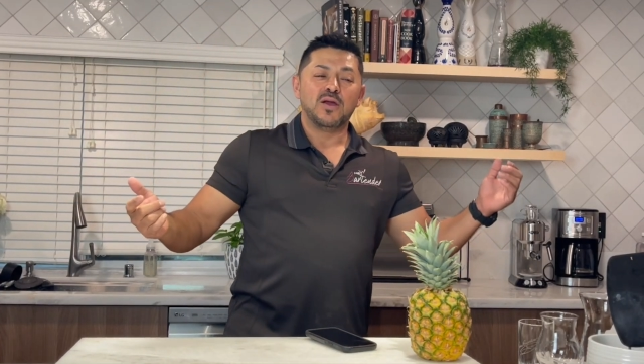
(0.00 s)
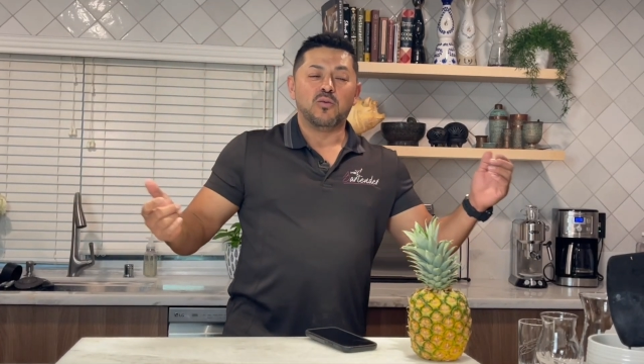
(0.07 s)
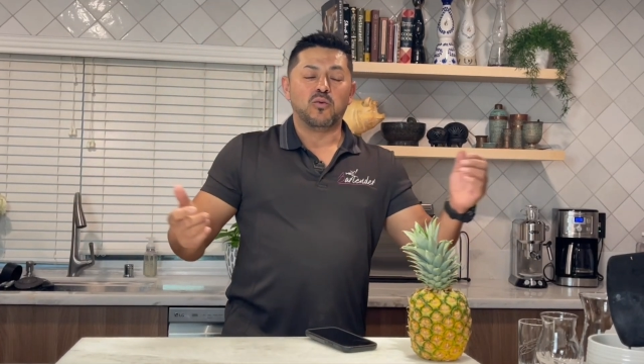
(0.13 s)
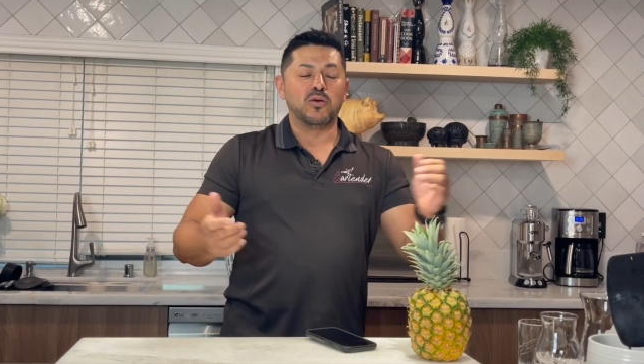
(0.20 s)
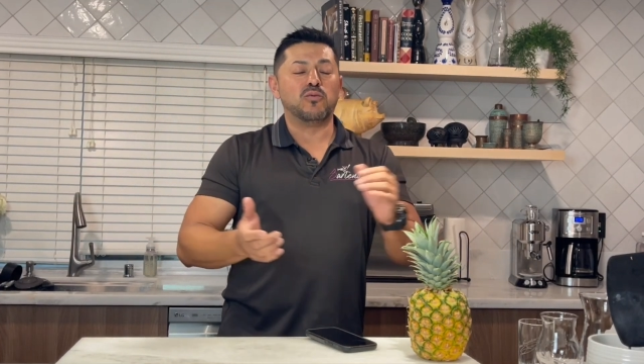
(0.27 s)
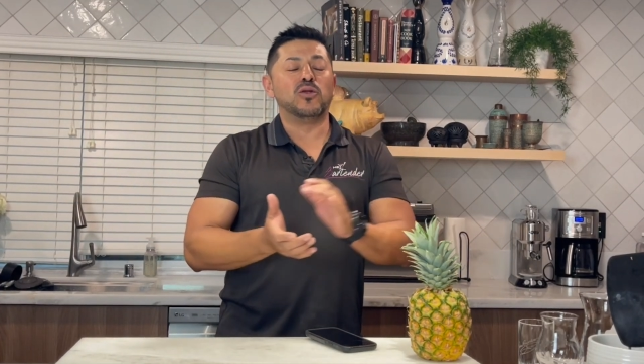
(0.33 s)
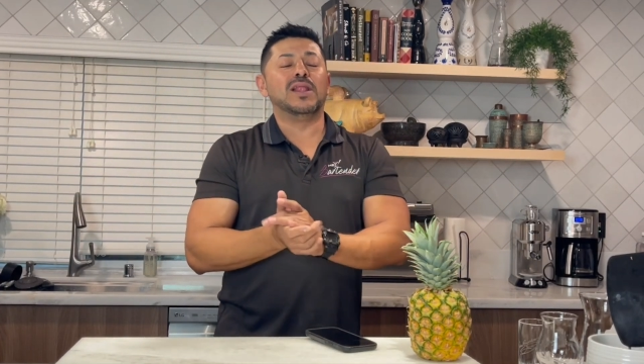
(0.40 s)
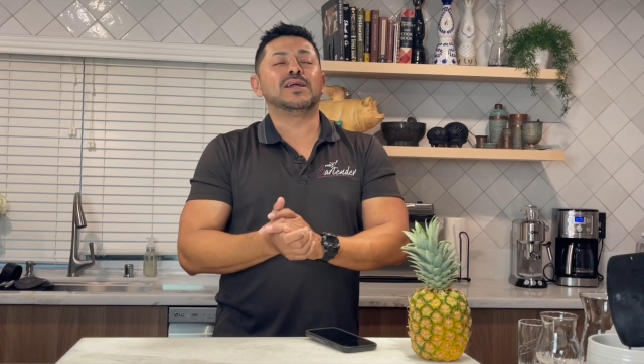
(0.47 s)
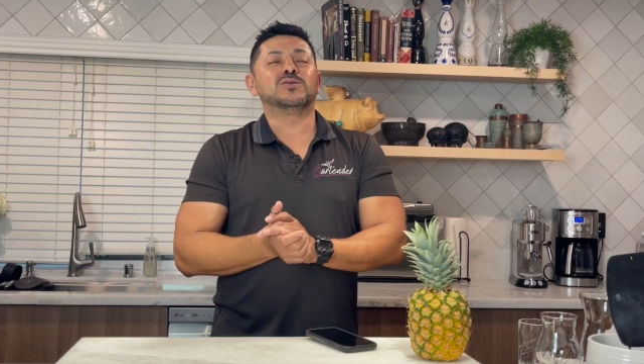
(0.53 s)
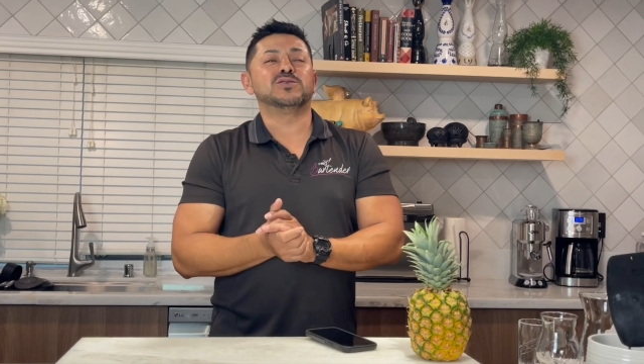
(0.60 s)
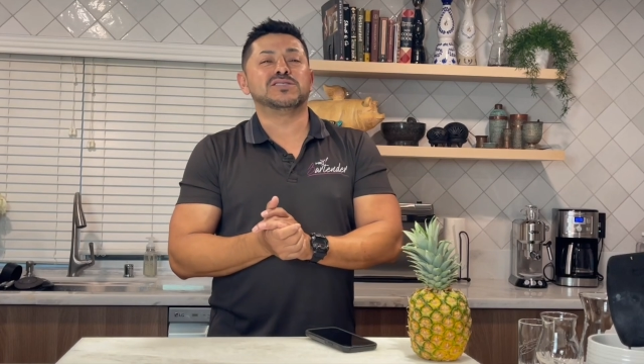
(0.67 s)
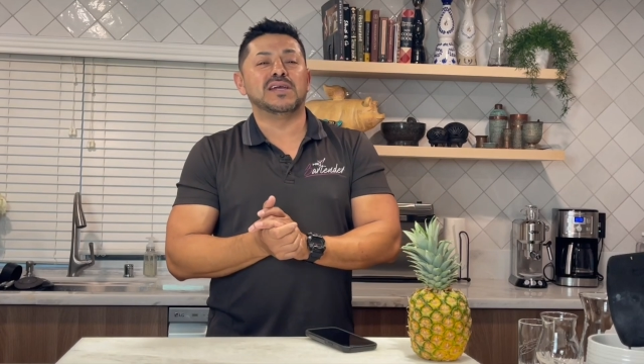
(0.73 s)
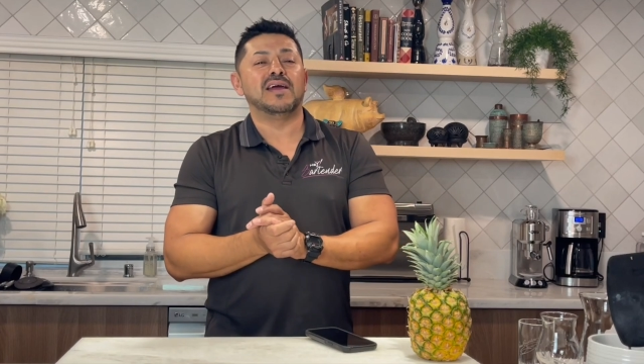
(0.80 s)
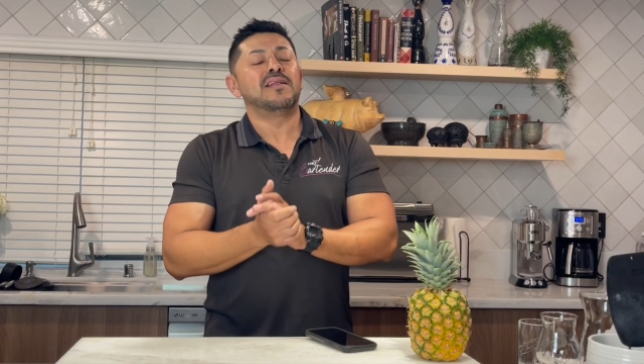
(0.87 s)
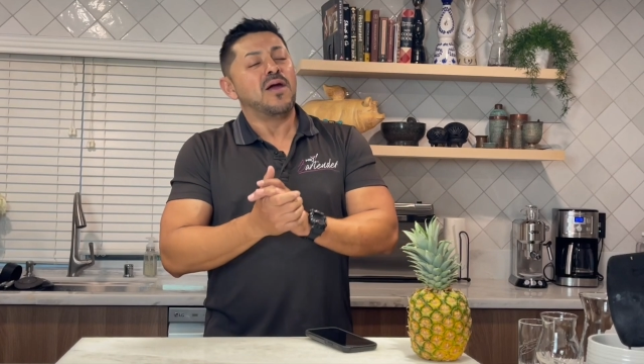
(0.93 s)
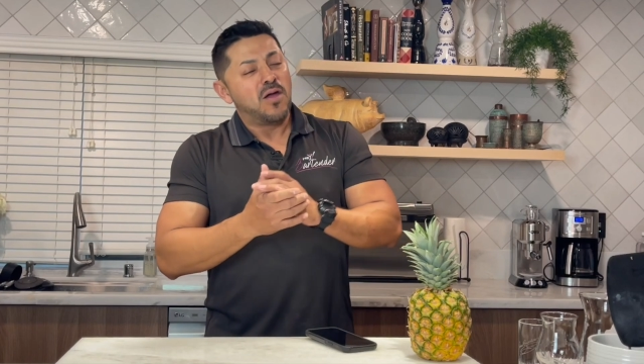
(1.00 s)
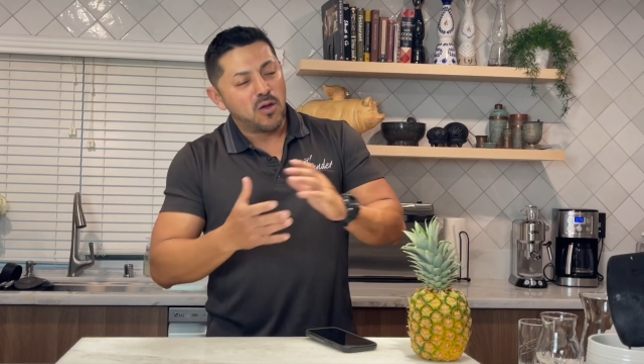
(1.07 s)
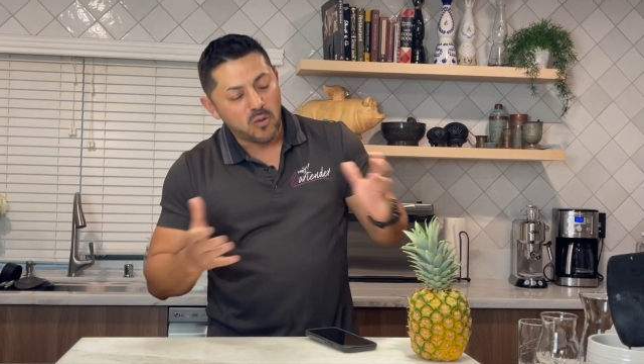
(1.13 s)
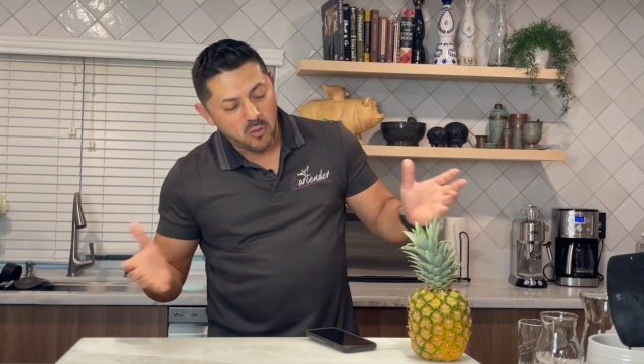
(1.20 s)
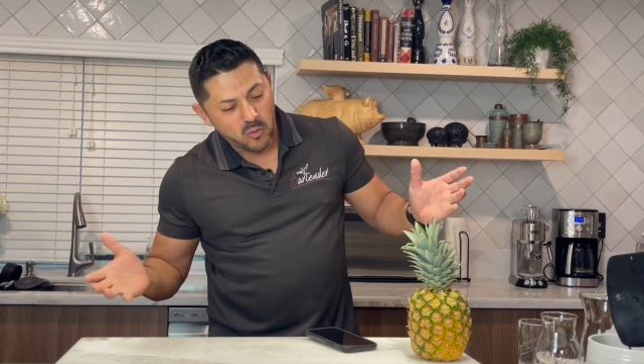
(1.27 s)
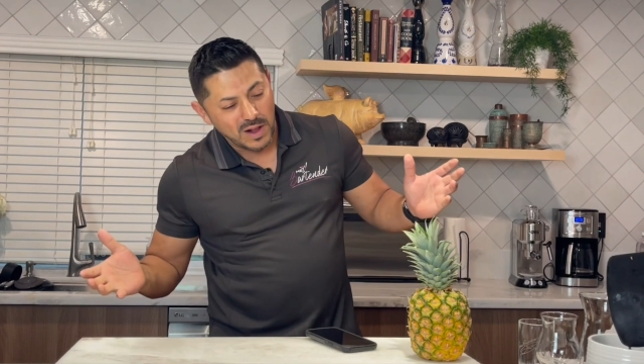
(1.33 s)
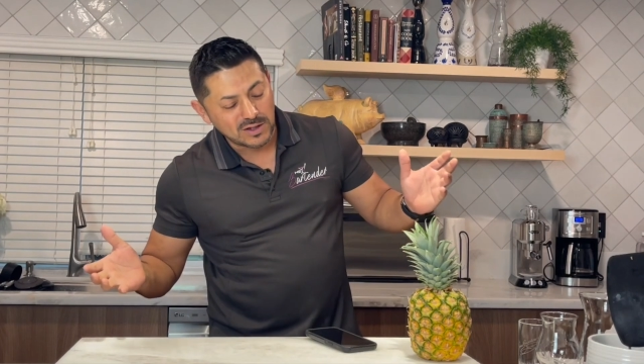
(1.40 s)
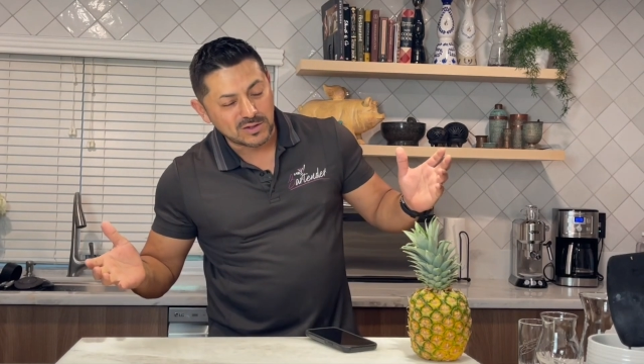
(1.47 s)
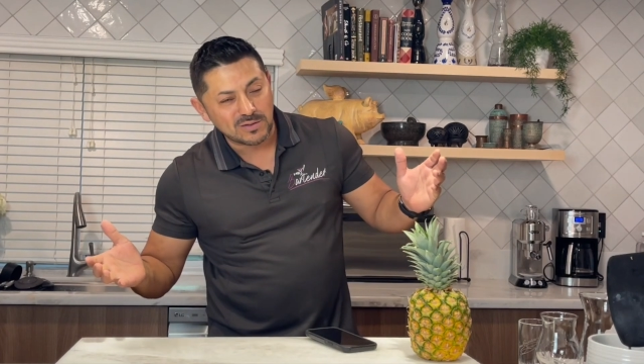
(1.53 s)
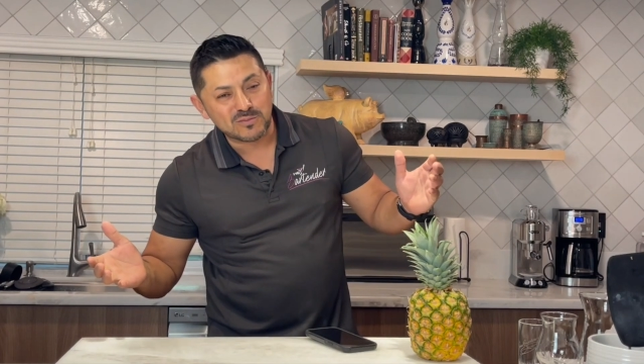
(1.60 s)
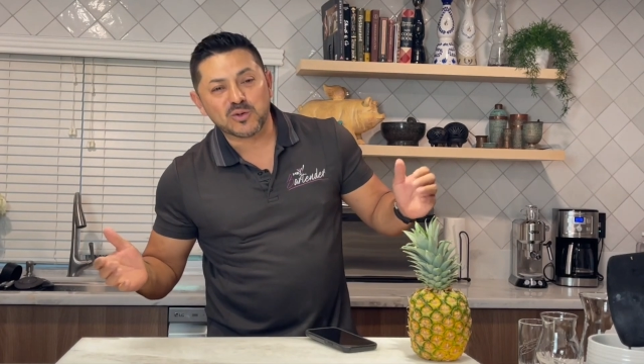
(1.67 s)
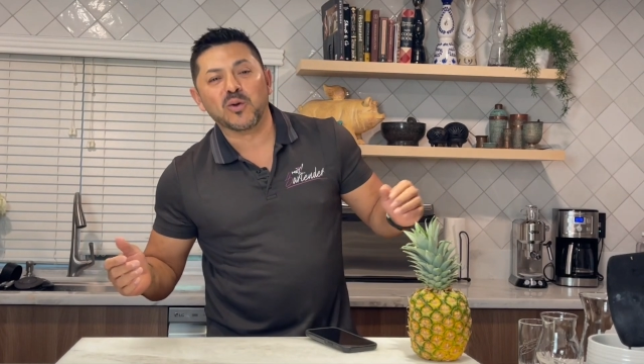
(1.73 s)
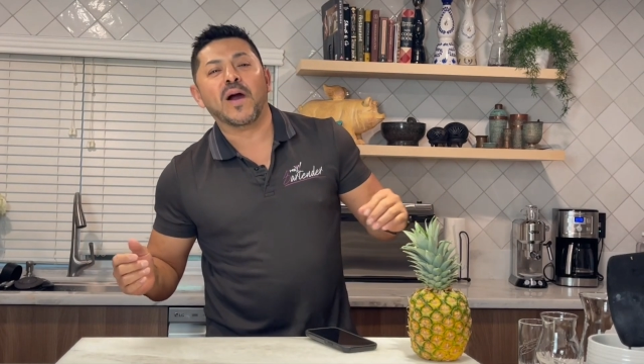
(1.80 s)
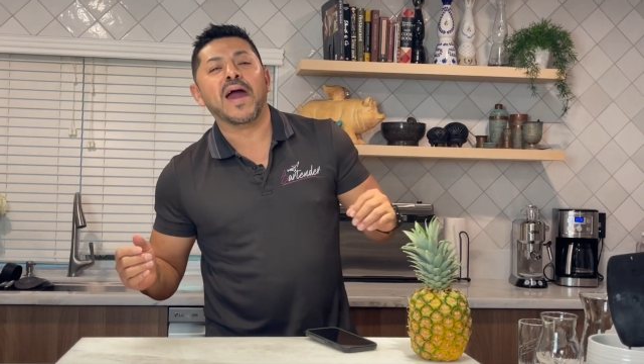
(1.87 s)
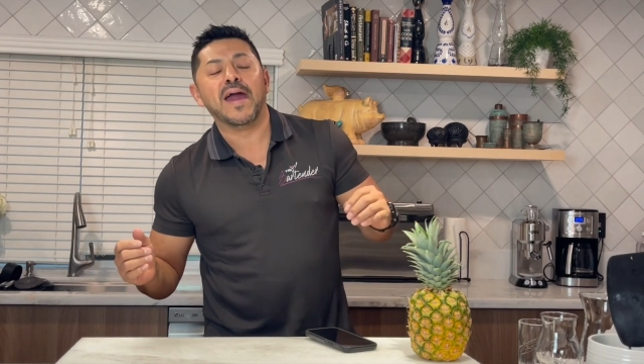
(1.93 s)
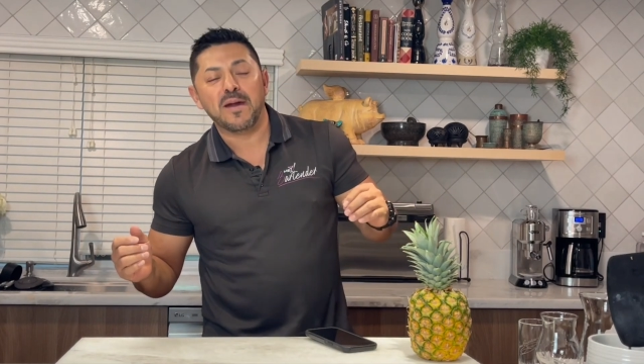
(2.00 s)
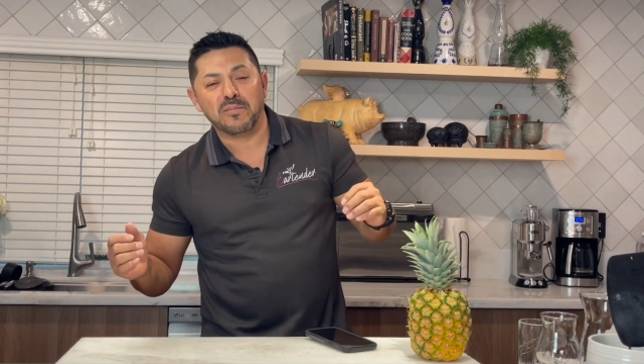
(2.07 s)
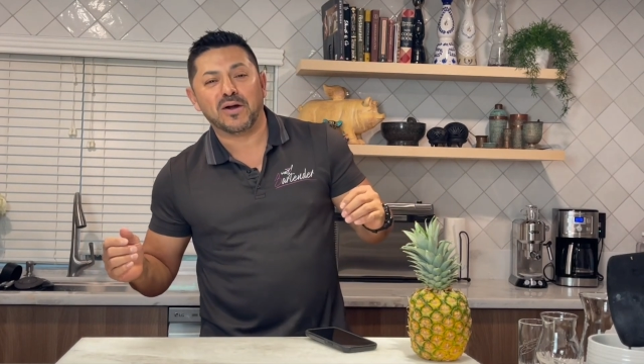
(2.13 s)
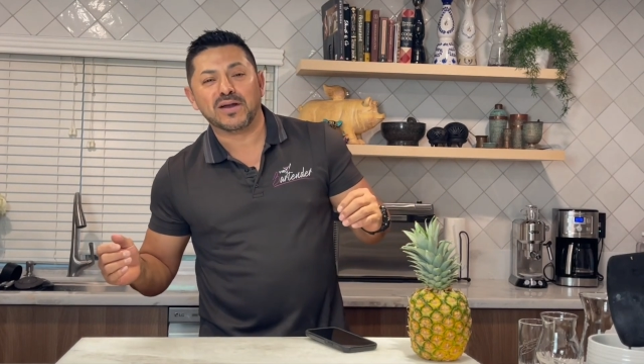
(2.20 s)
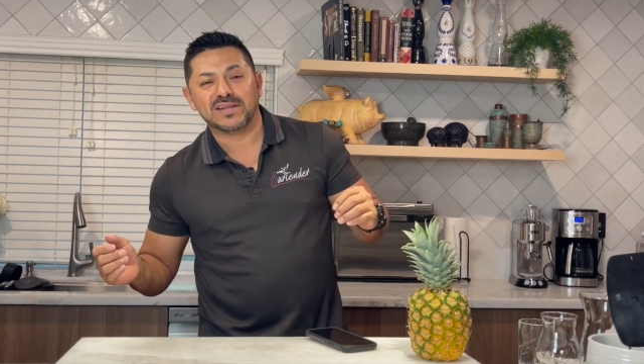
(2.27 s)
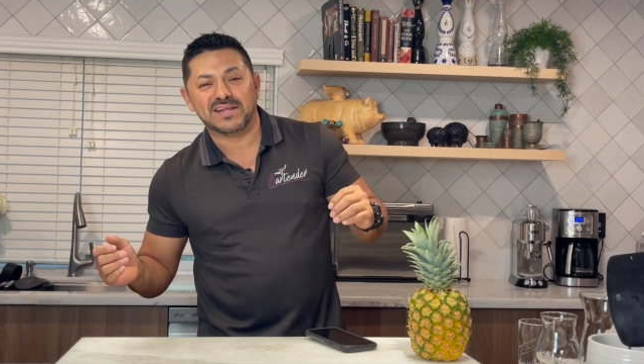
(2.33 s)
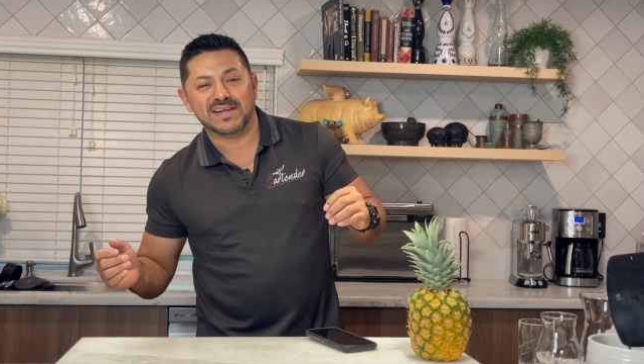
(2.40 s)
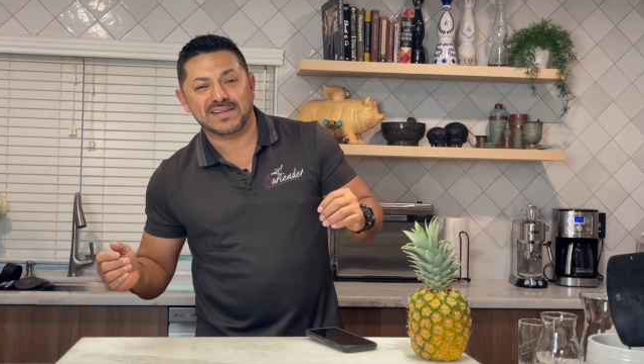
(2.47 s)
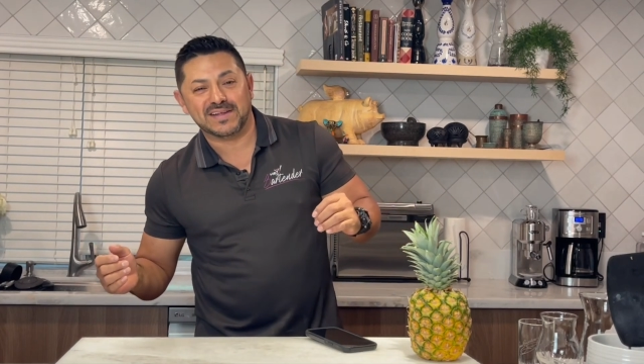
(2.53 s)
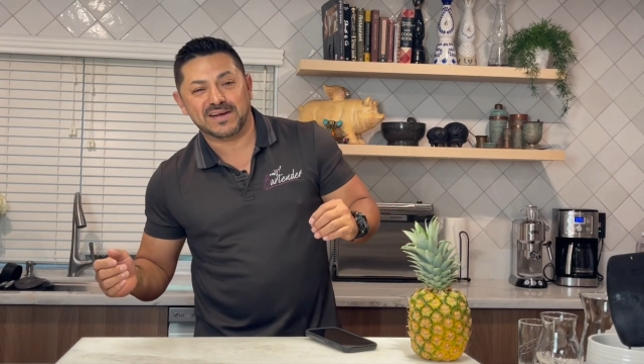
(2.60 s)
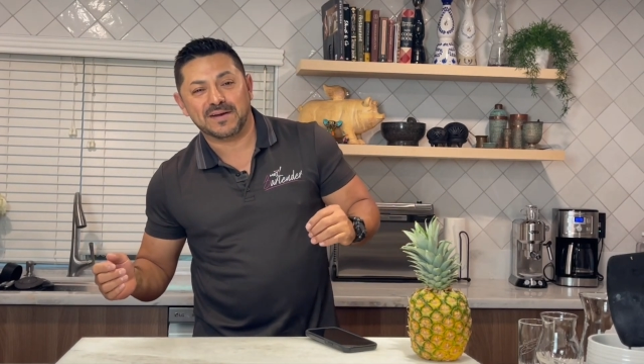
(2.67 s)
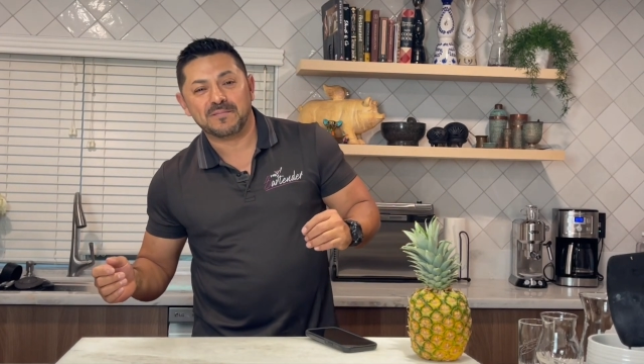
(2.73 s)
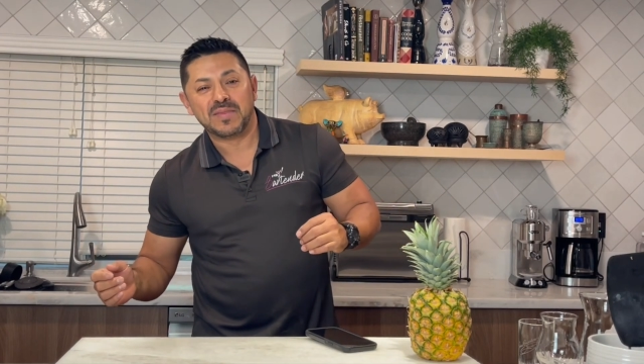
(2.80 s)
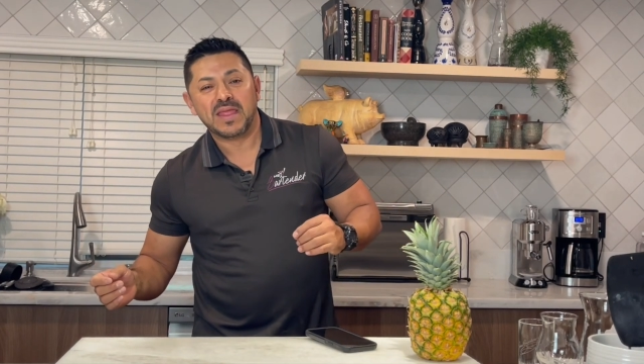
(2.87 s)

we would like to say welcome to Hey Bartender.